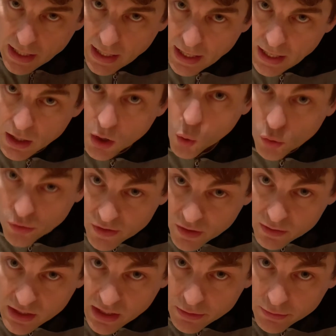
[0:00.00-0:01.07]
and
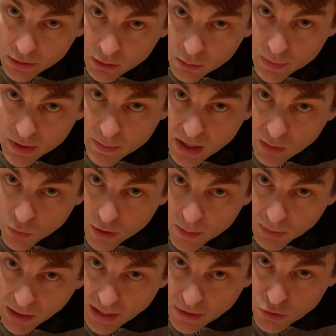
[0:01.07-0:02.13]
also tell you a little bit about what I
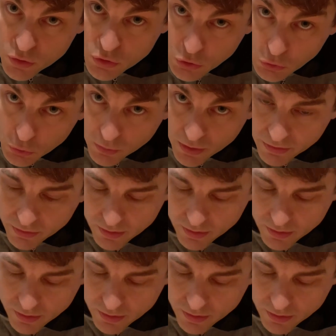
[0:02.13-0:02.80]
plan to do with